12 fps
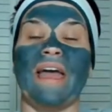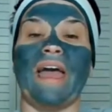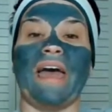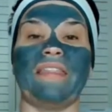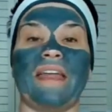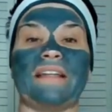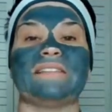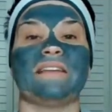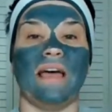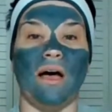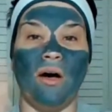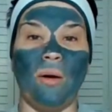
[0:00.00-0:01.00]
And that is going to
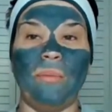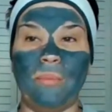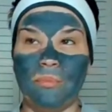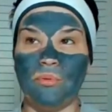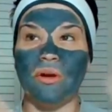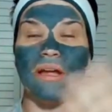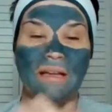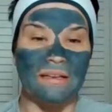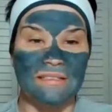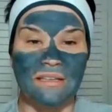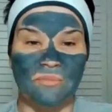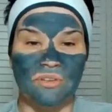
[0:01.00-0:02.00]
help bring
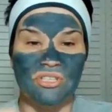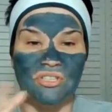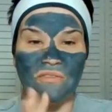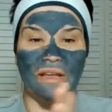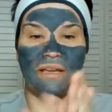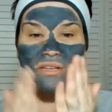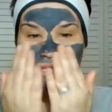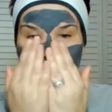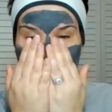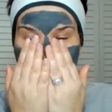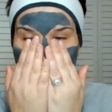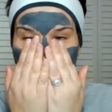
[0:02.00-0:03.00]
some rejuvenation.